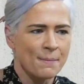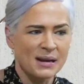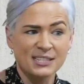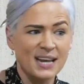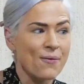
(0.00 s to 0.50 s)

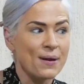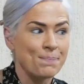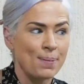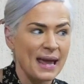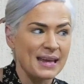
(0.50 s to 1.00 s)
must go
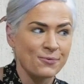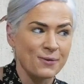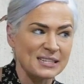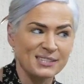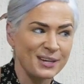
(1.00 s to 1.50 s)
and play
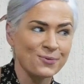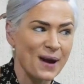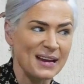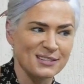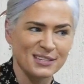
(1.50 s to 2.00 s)
rescue
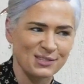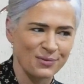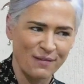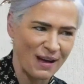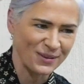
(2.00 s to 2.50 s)

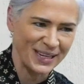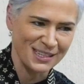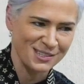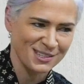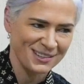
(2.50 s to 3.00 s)
rangers with our
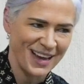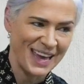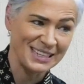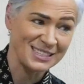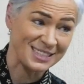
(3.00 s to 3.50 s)
kids.
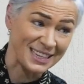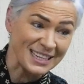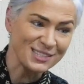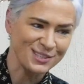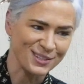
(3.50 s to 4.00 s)
And it's
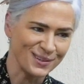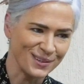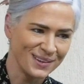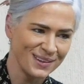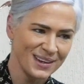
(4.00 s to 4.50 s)
these
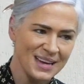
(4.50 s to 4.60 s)
two.